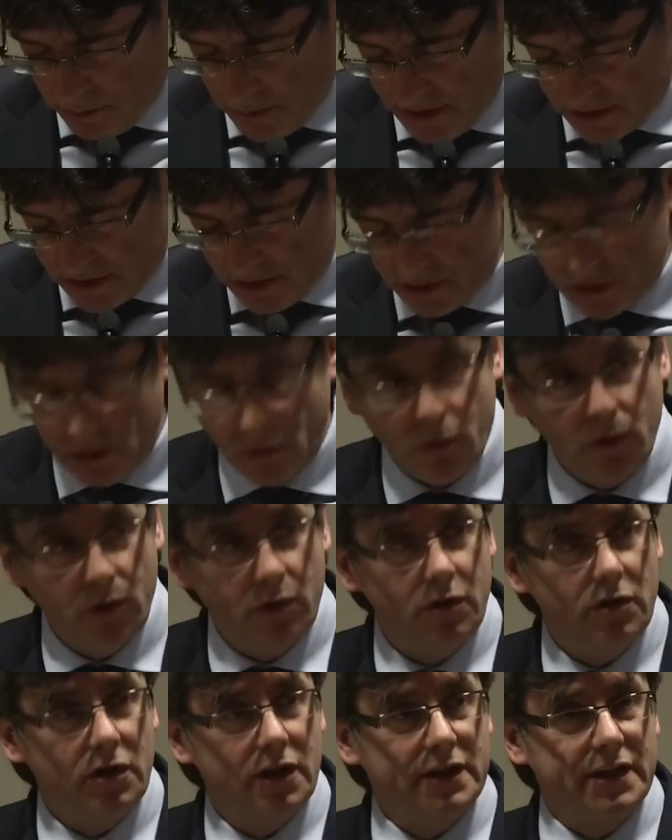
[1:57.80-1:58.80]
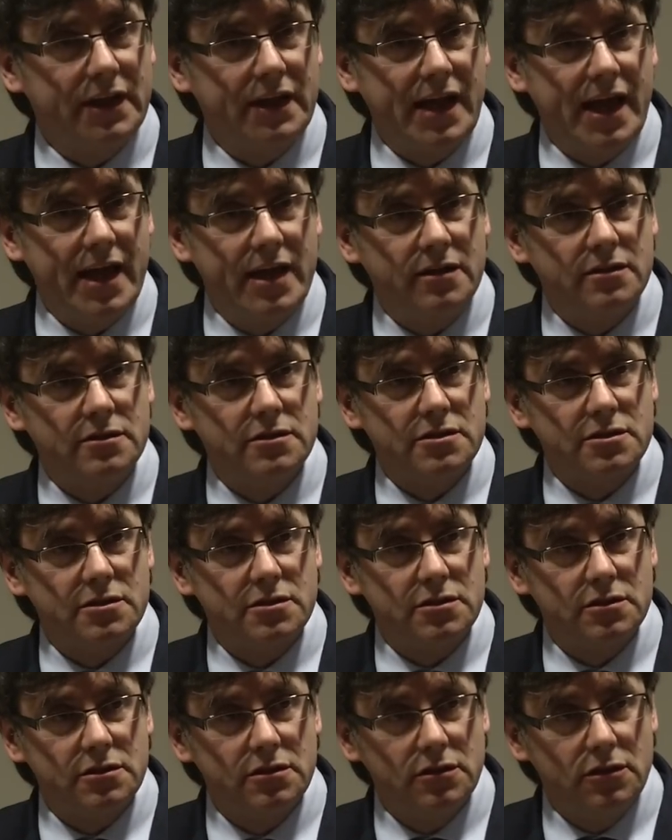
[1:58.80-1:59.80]
Peace in the world and
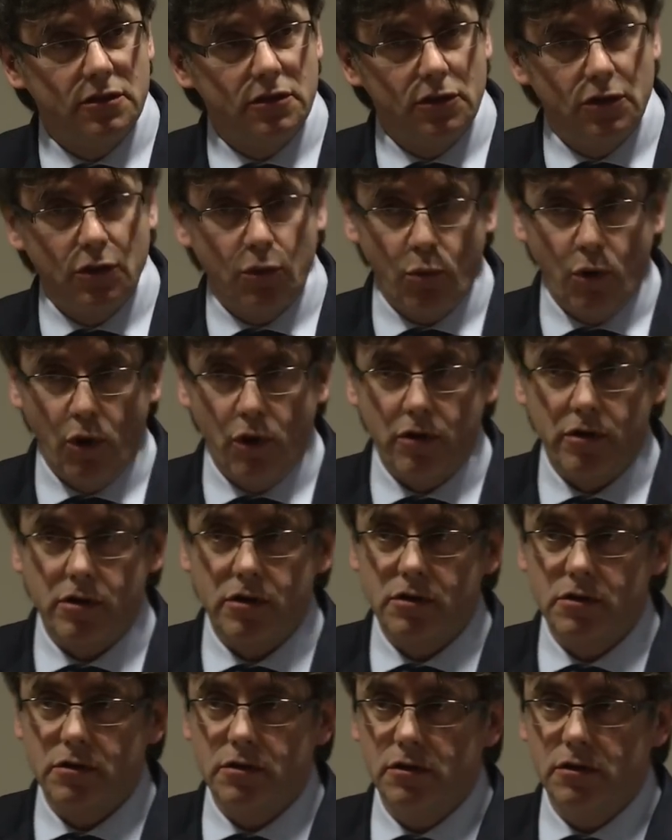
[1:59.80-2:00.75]
against war,